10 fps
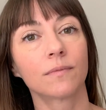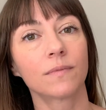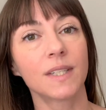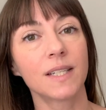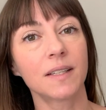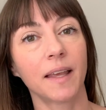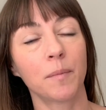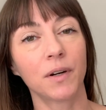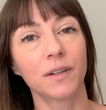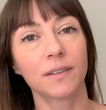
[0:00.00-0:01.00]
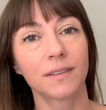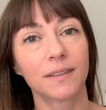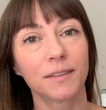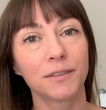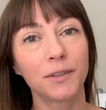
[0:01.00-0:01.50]
Disclaimer,
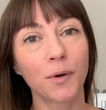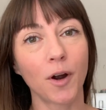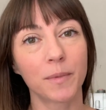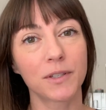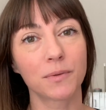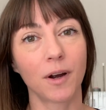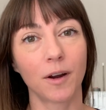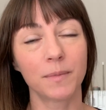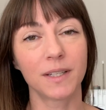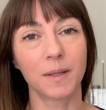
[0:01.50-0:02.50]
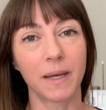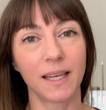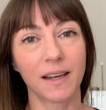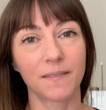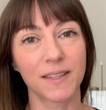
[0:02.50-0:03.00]
no garments were harmed in the
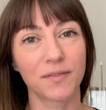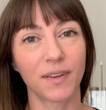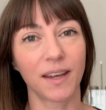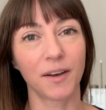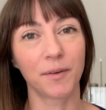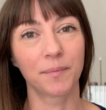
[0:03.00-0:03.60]
making of this video.